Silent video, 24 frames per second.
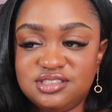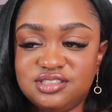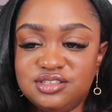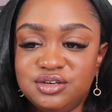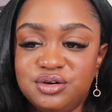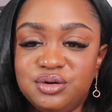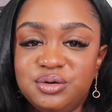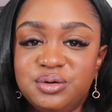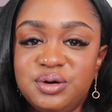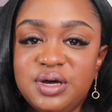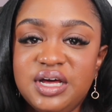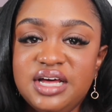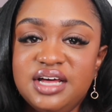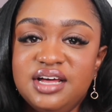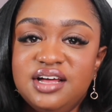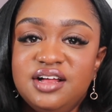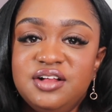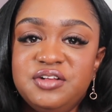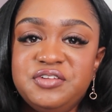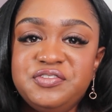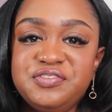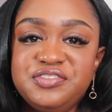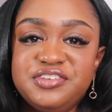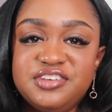So
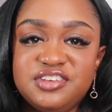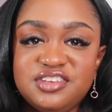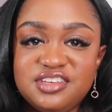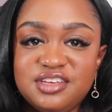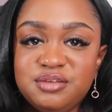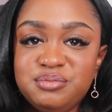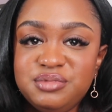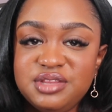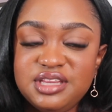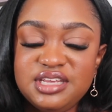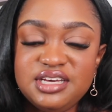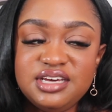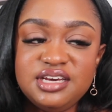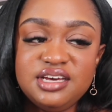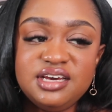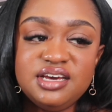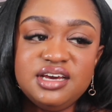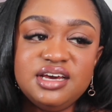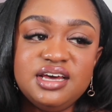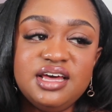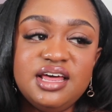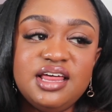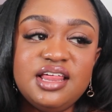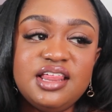
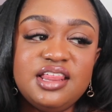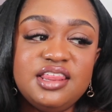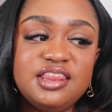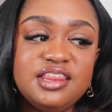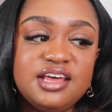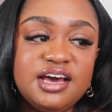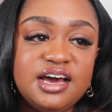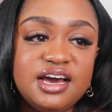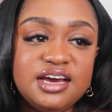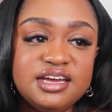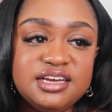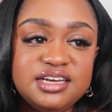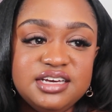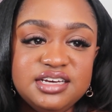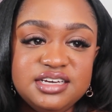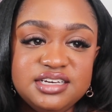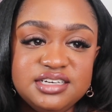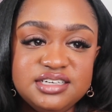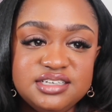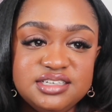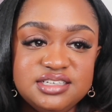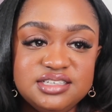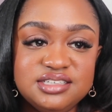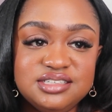something that
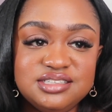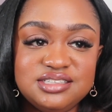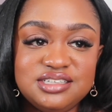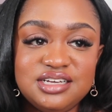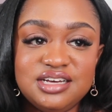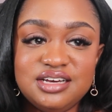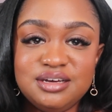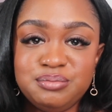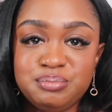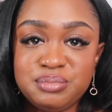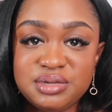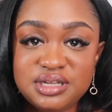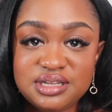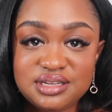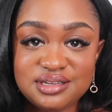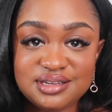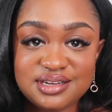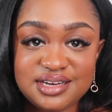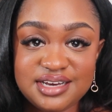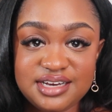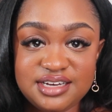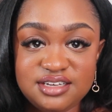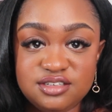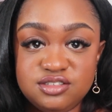is
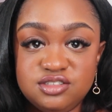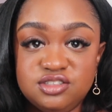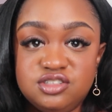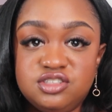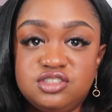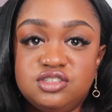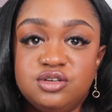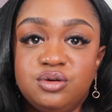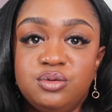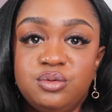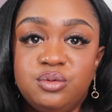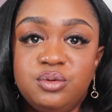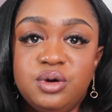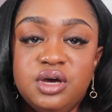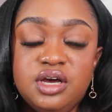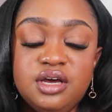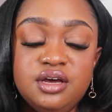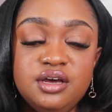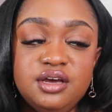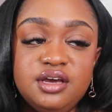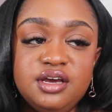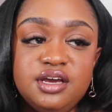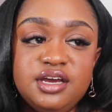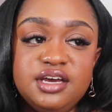plain, so
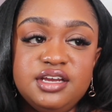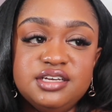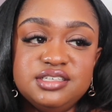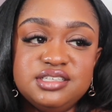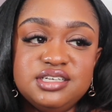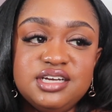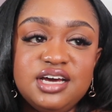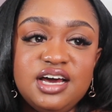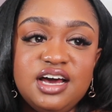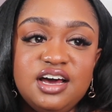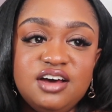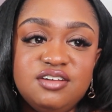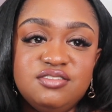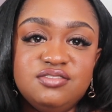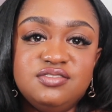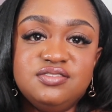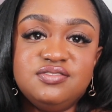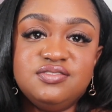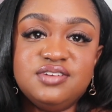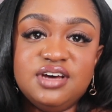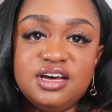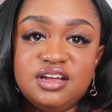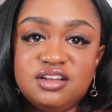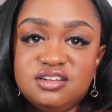it doesn't have
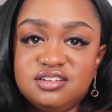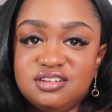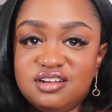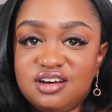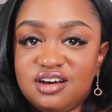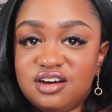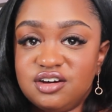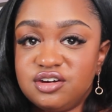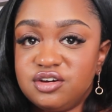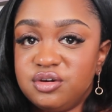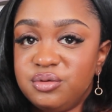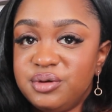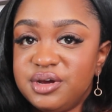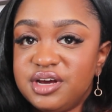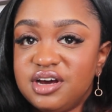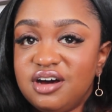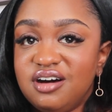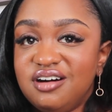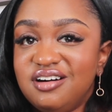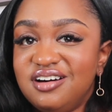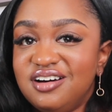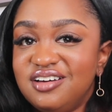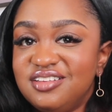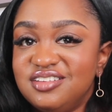a lot going
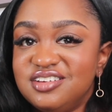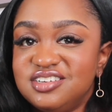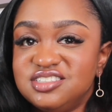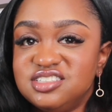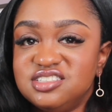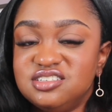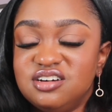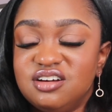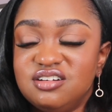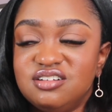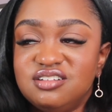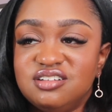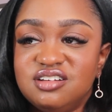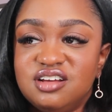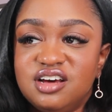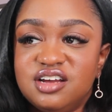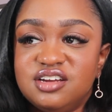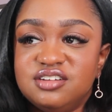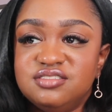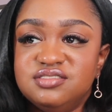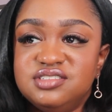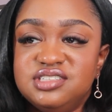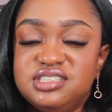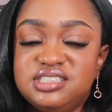on, there's not a lot
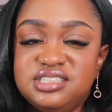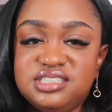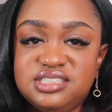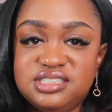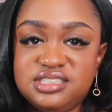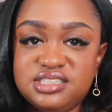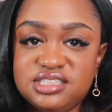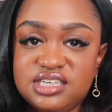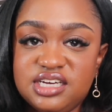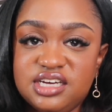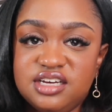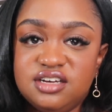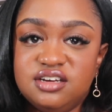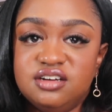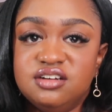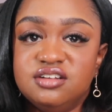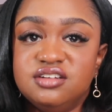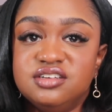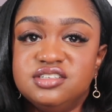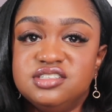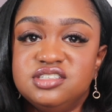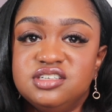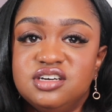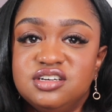of detail,
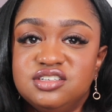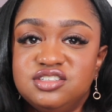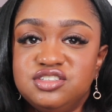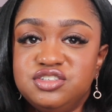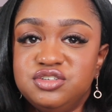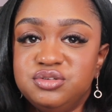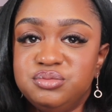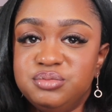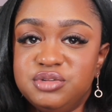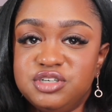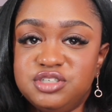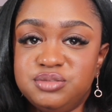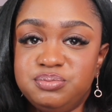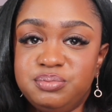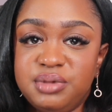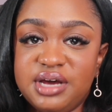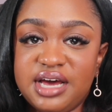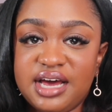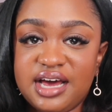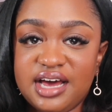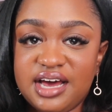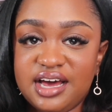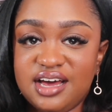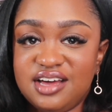there's not too much
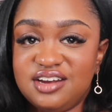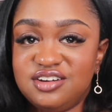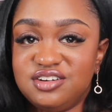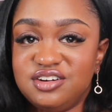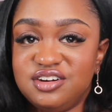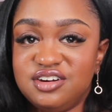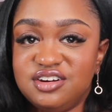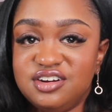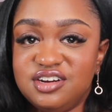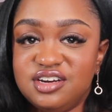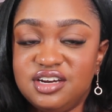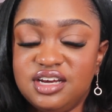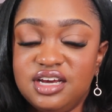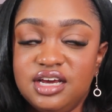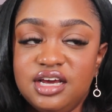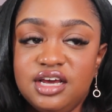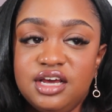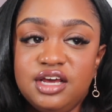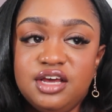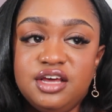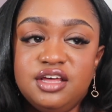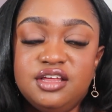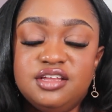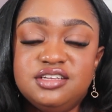pattern,
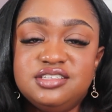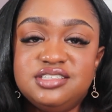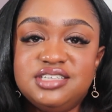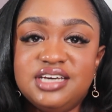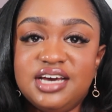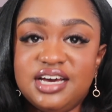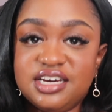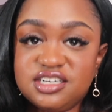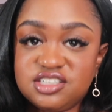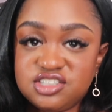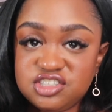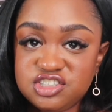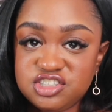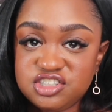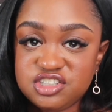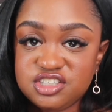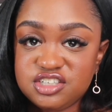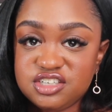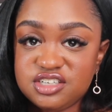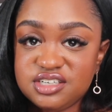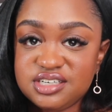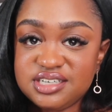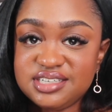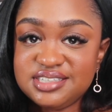
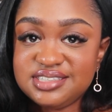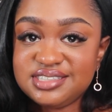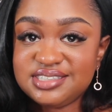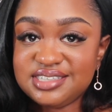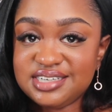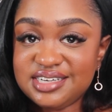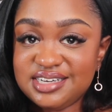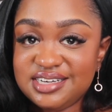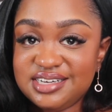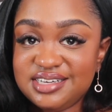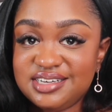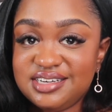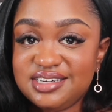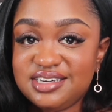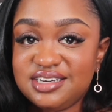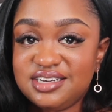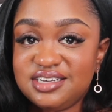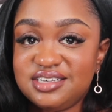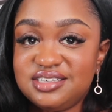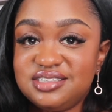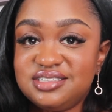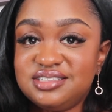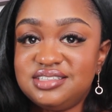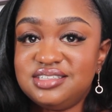texture is in
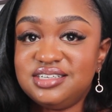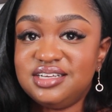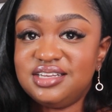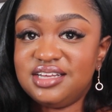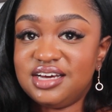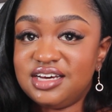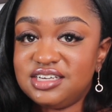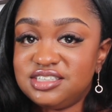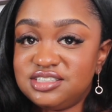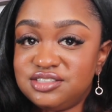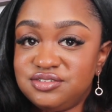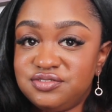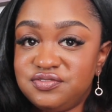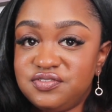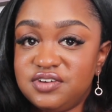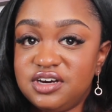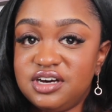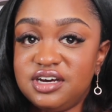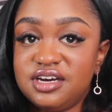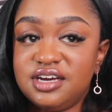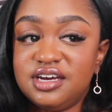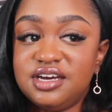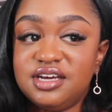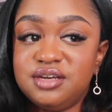it, that's
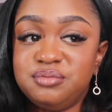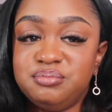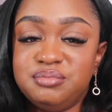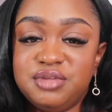fine.